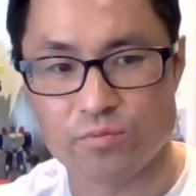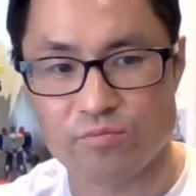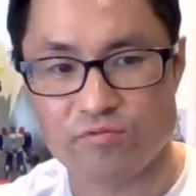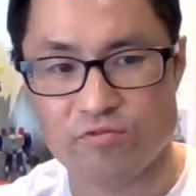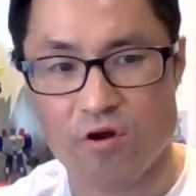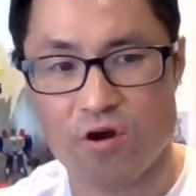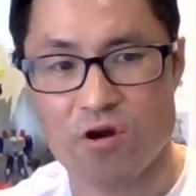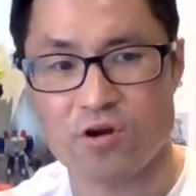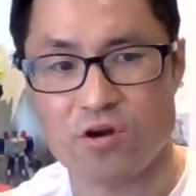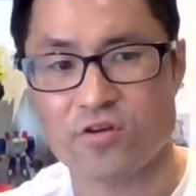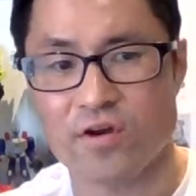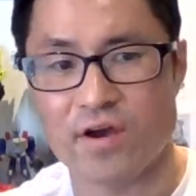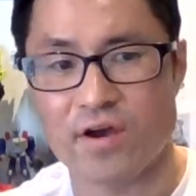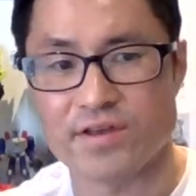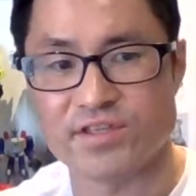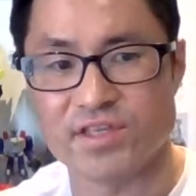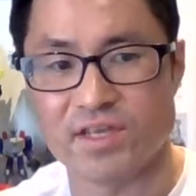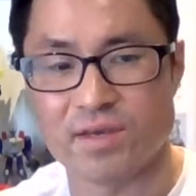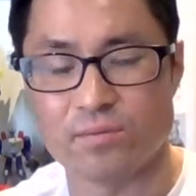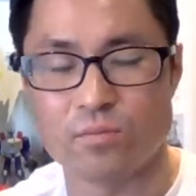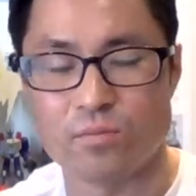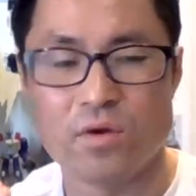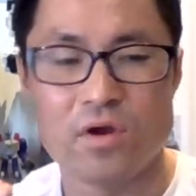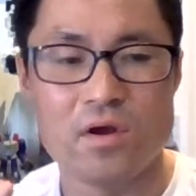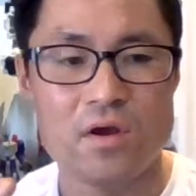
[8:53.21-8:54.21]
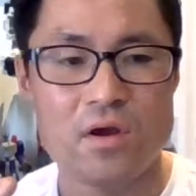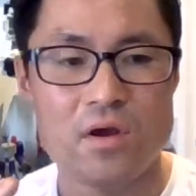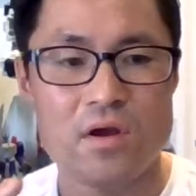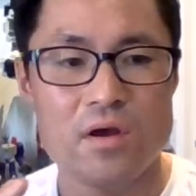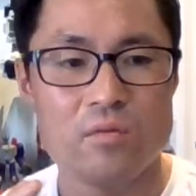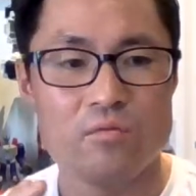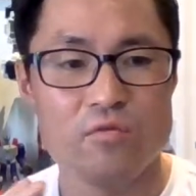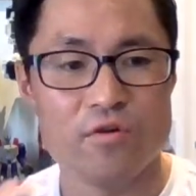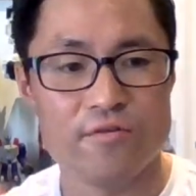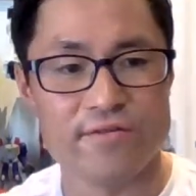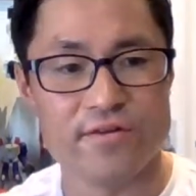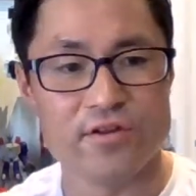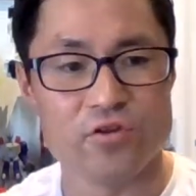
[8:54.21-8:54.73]
prioritize them
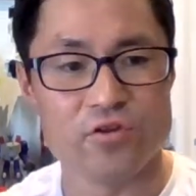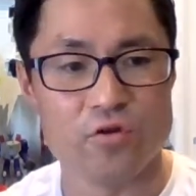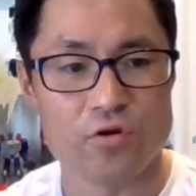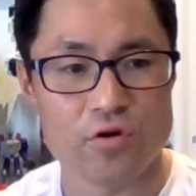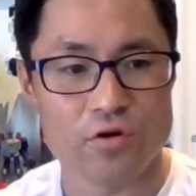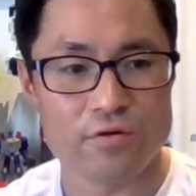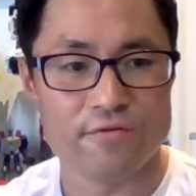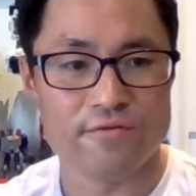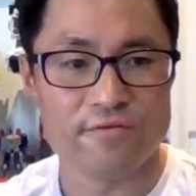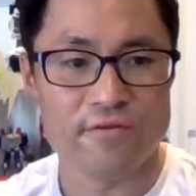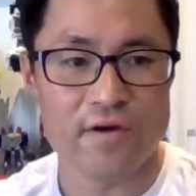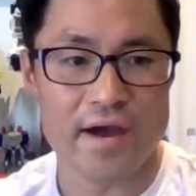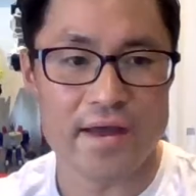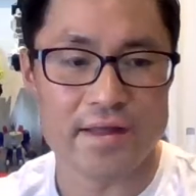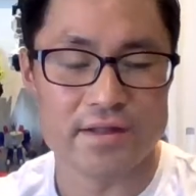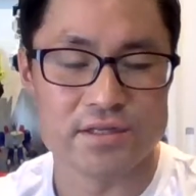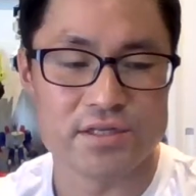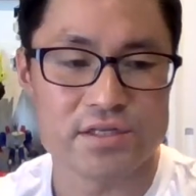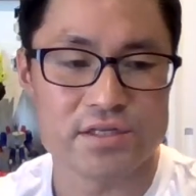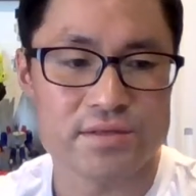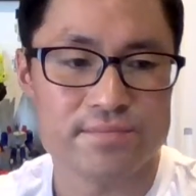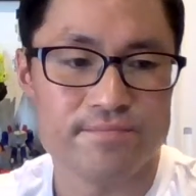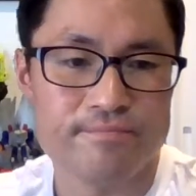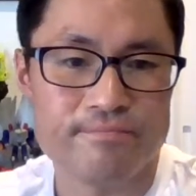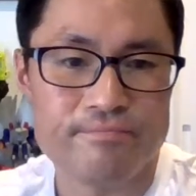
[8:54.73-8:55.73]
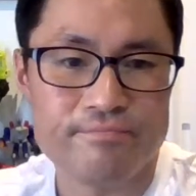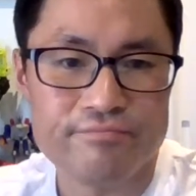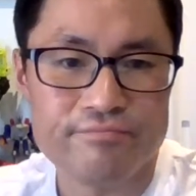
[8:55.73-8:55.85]
within your confines.